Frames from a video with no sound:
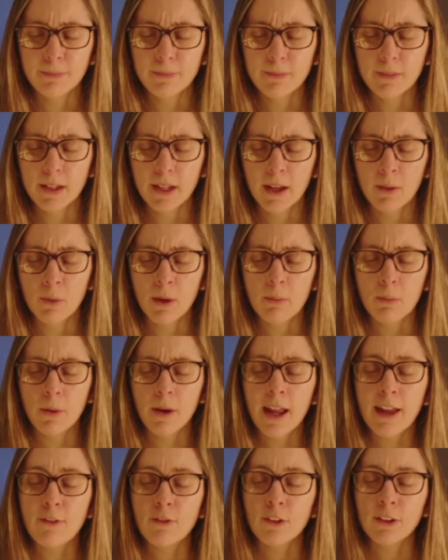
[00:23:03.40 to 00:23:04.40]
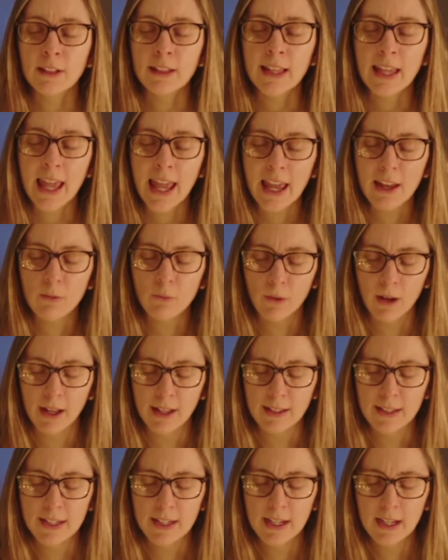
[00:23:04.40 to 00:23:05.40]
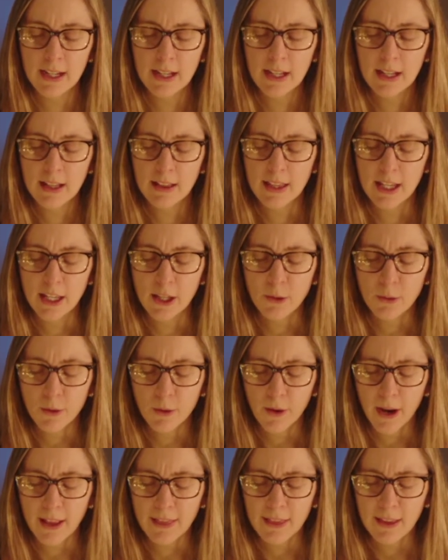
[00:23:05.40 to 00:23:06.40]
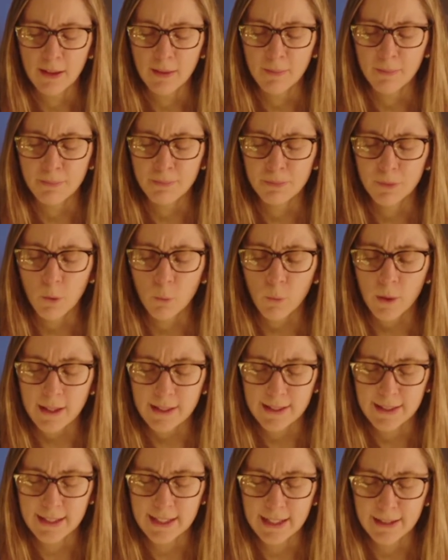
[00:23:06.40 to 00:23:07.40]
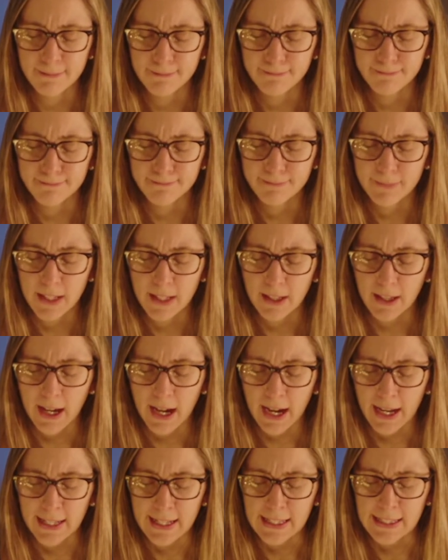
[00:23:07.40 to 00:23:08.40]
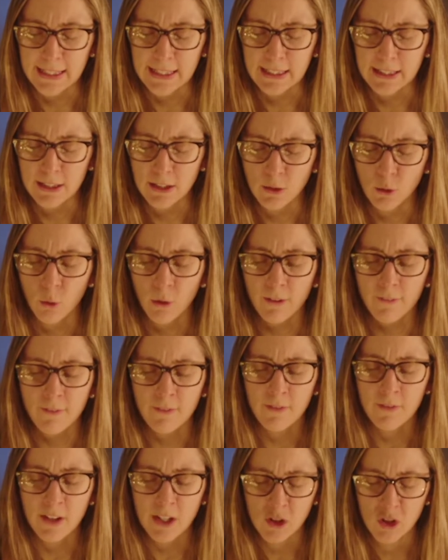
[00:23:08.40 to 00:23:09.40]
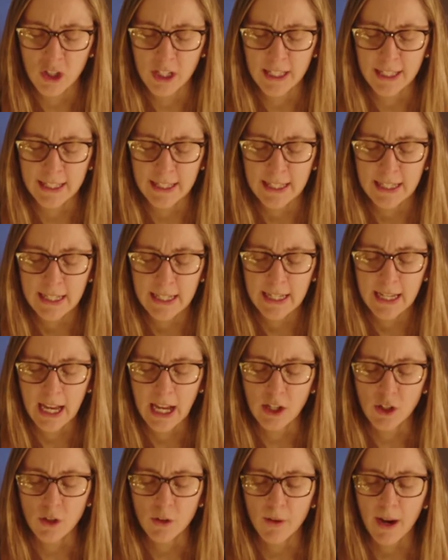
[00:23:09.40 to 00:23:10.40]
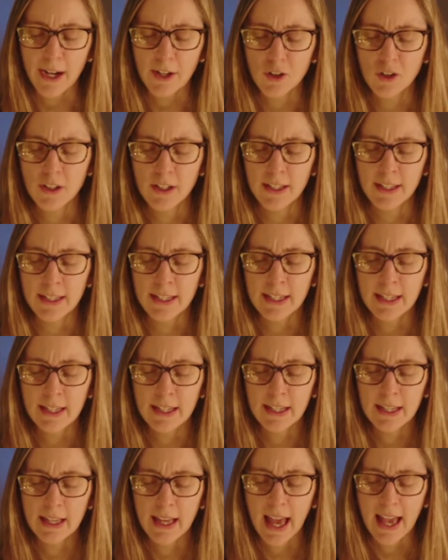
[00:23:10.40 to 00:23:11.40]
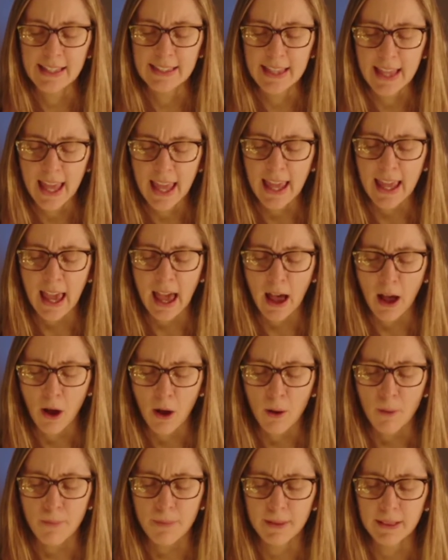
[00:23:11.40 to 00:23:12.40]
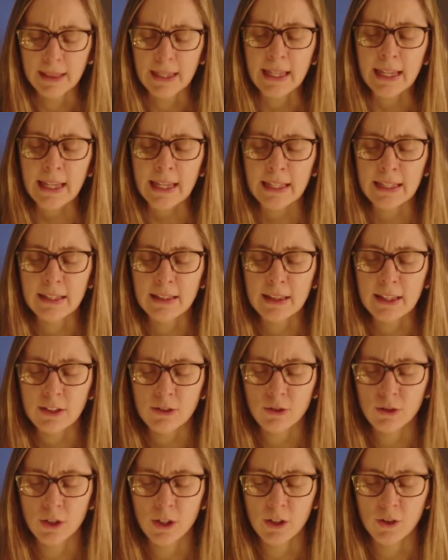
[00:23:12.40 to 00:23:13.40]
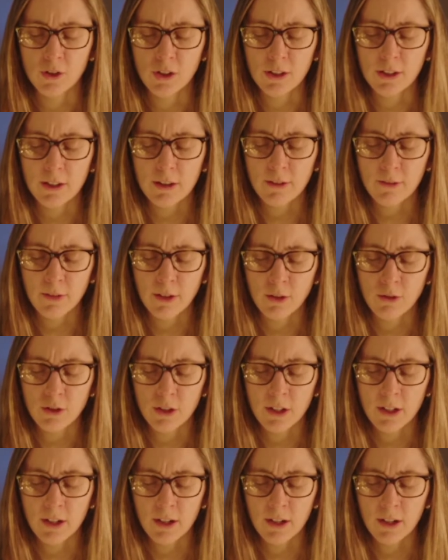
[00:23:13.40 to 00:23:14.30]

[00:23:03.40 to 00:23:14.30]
And we pray for Leanne Rudd that you would grant them wisdom, guidance, your vision, and direction as they help lead this church into the future.